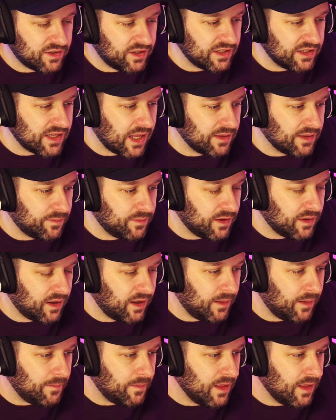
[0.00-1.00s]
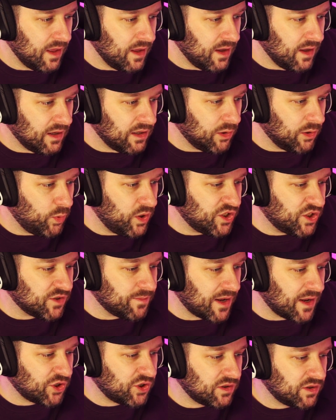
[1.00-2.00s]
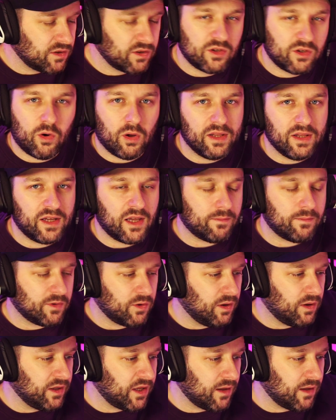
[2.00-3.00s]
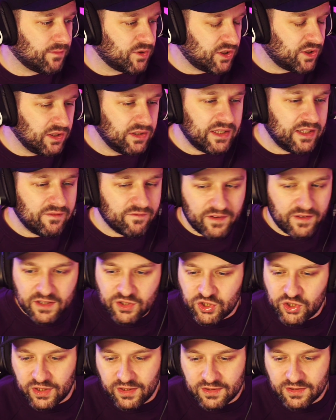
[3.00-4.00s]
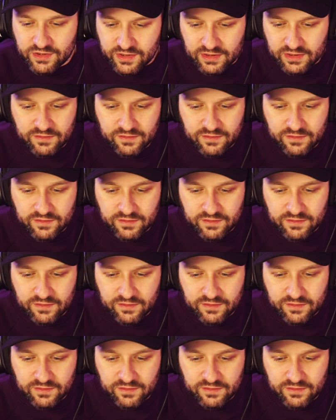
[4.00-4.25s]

Things like Luigi's Mansion, quality game. Still didn't finish it.